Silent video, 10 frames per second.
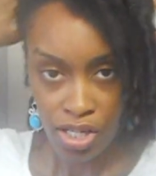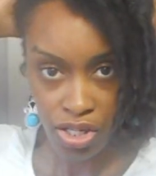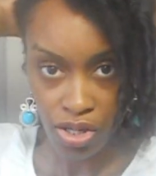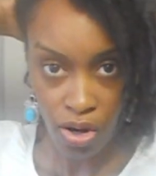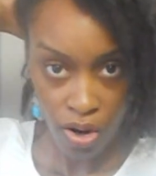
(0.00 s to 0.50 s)

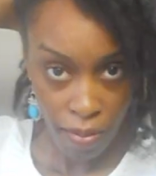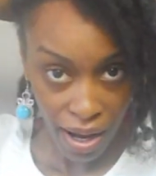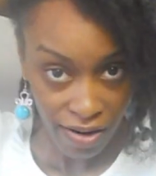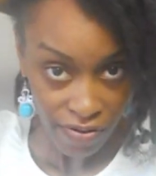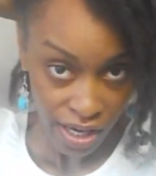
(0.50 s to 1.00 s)
So a
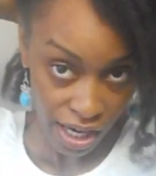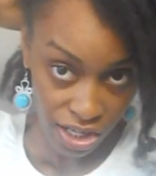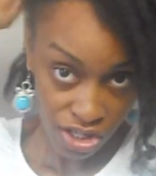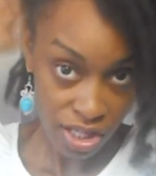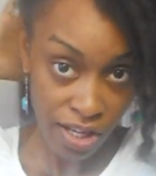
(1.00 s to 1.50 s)

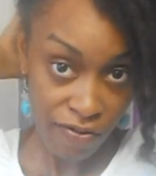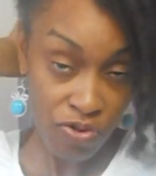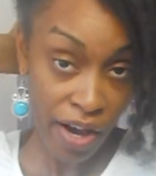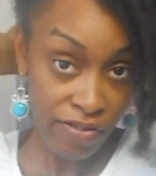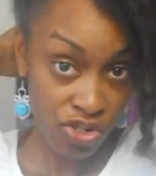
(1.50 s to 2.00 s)
modification, if
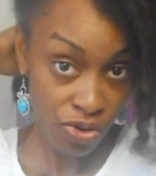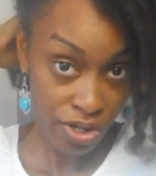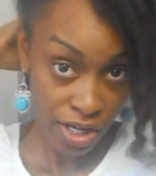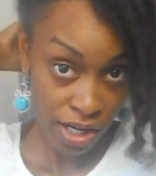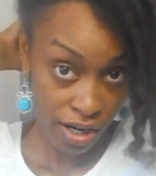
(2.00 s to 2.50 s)
you have
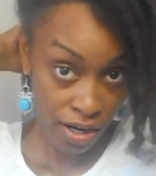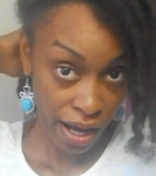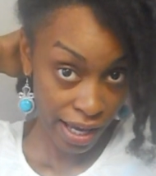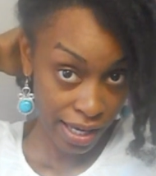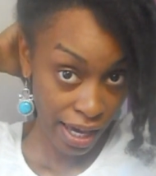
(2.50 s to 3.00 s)
shorter hair,
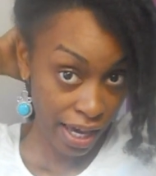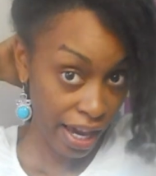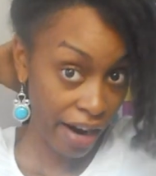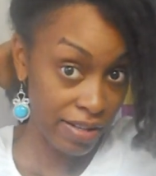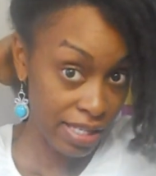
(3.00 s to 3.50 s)
I can't
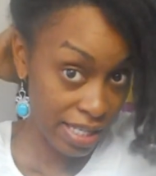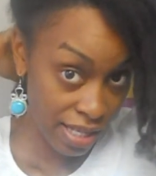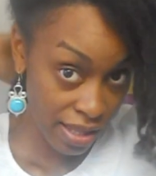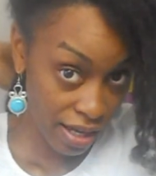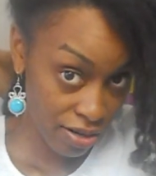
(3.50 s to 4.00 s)

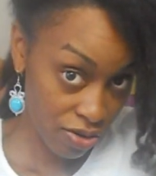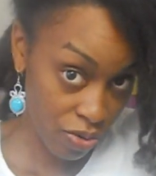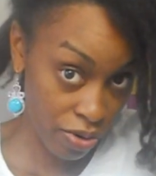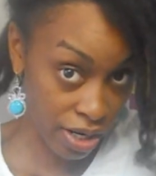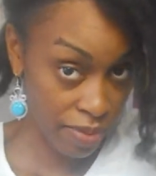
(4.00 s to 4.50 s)
guarantee that
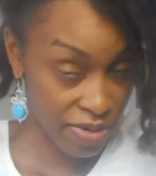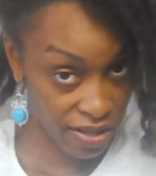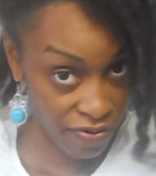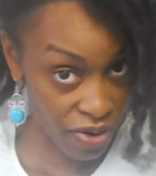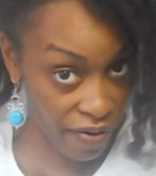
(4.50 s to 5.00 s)
it'll work. I mean,
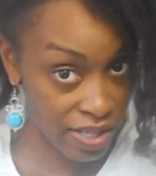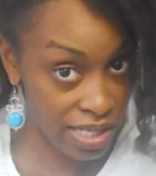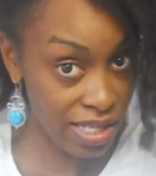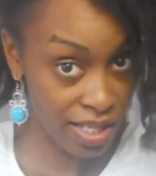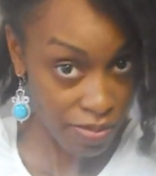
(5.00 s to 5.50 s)
if you have a
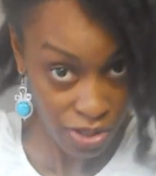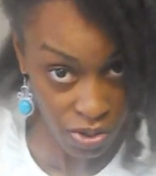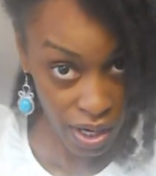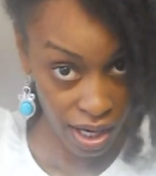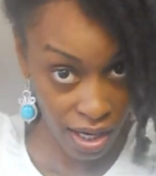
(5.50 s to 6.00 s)

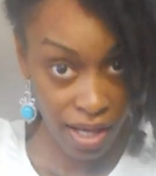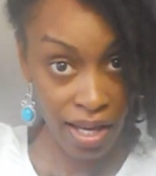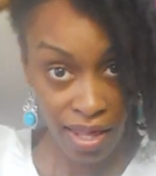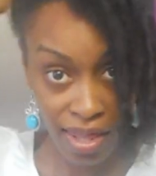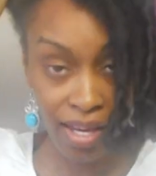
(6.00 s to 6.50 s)
TWA,
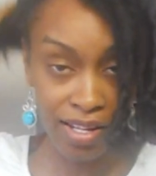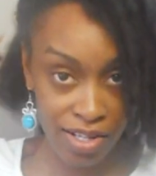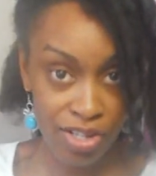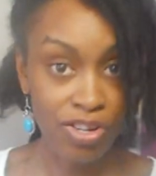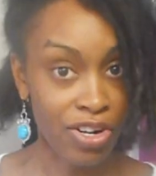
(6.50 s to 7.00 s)

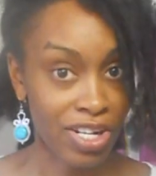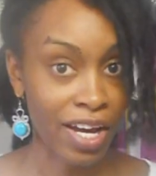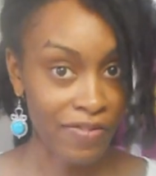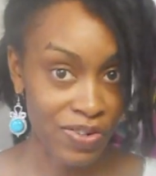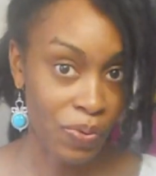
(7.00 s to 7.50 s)
then you know you're gonna
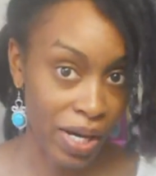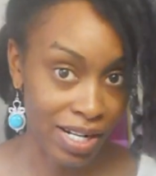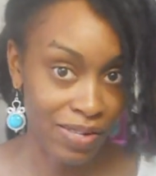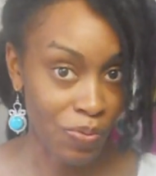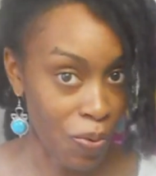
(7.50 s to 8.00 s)
have to
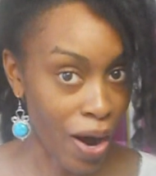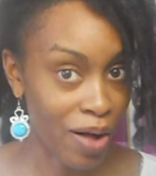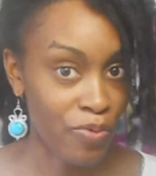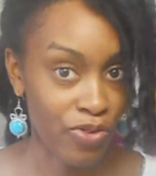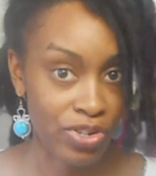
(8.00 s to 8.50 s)
wait a
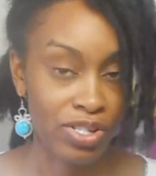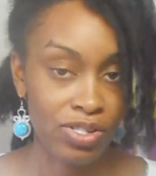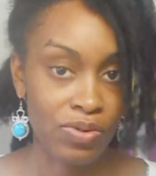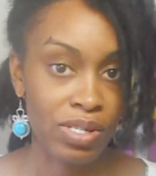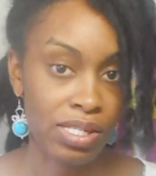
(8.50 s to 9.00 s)
while before you
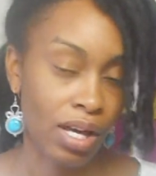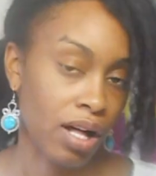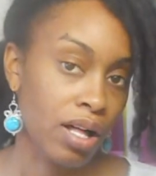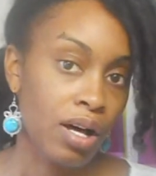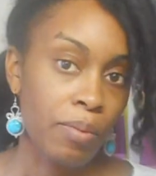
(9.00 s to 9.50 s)
can do the
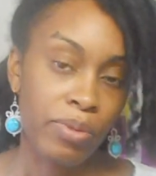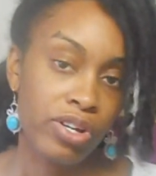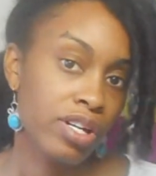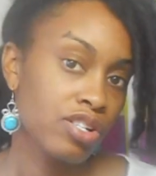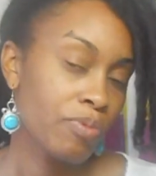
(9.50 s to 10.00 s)
style.
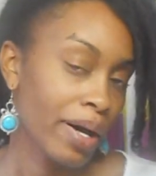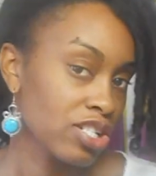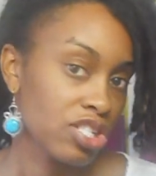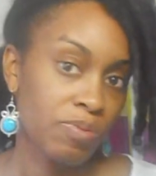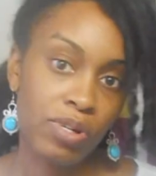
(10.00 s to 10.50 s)
But you
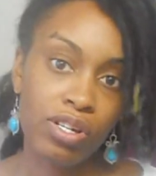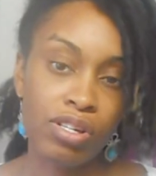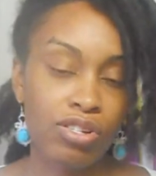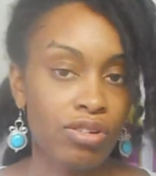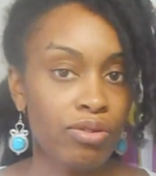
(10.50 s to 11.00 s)
might just
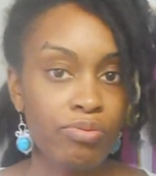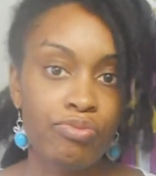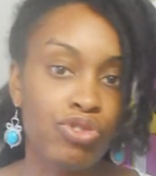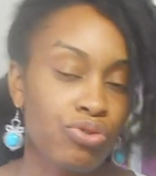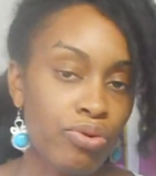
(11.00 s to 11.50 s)
be, you know,
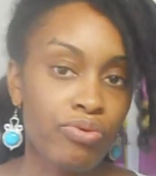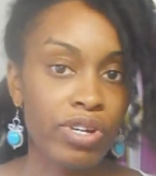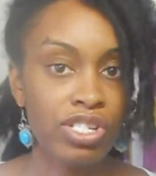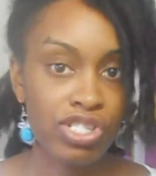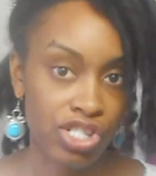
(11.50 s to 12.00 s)

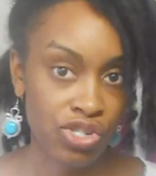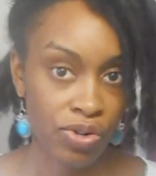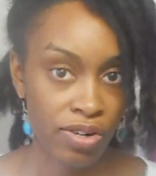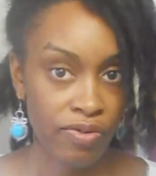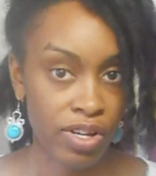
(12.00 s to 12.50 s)
2-3 inches
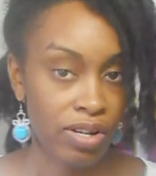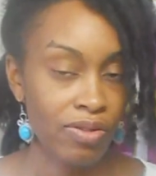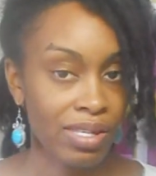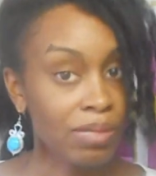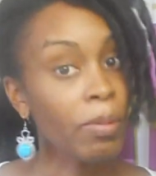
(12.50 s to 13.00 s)
shorter of the hair.
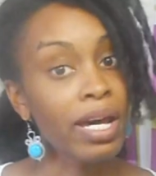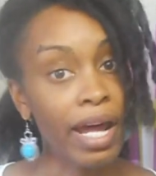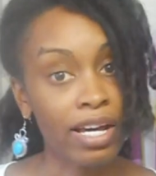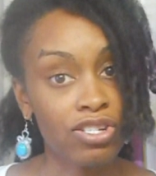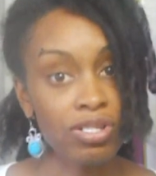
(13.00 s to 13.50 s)
This might
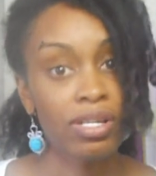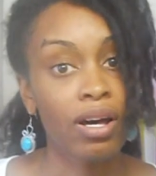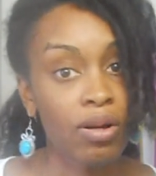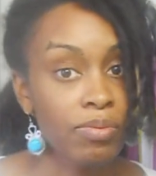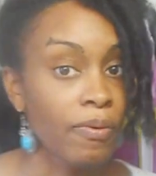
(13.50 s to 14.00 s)
actually
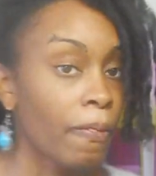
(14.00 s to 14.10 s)
help.